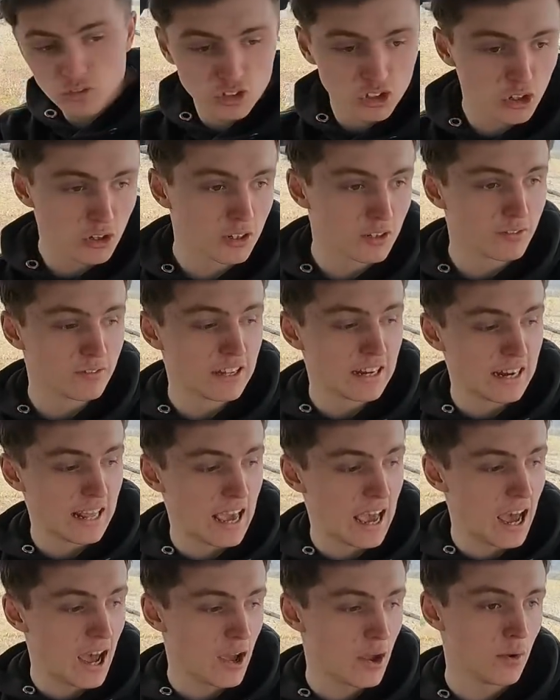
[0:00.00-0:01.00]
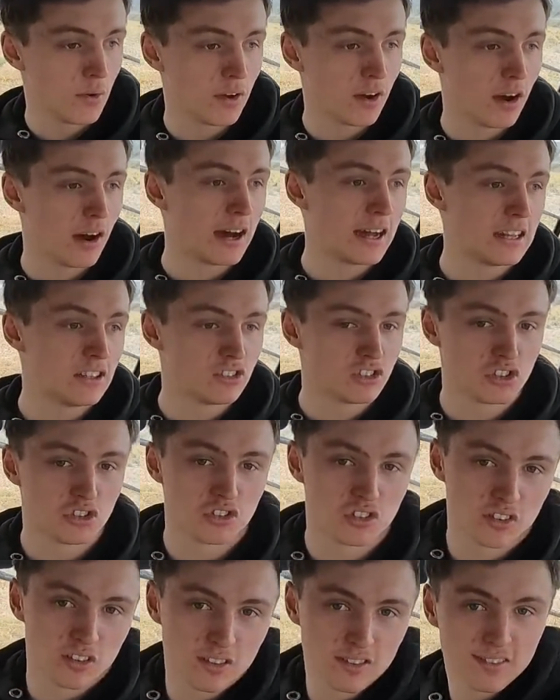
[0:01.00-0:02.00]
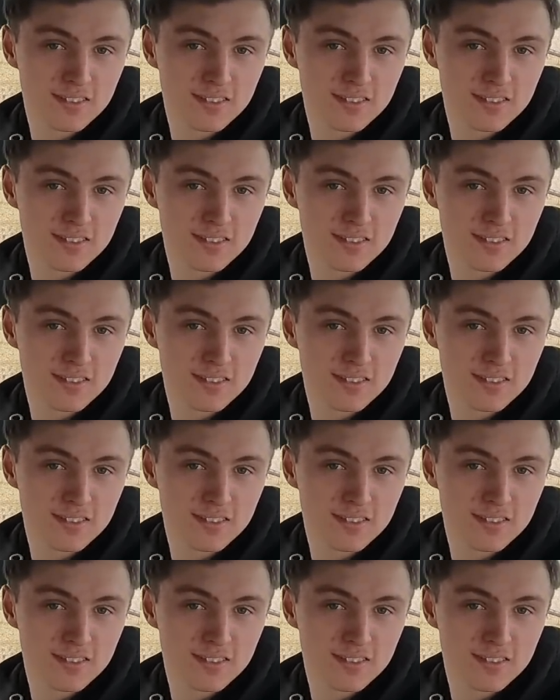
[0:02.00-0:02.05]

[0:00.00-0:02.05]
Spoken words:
during the video, I just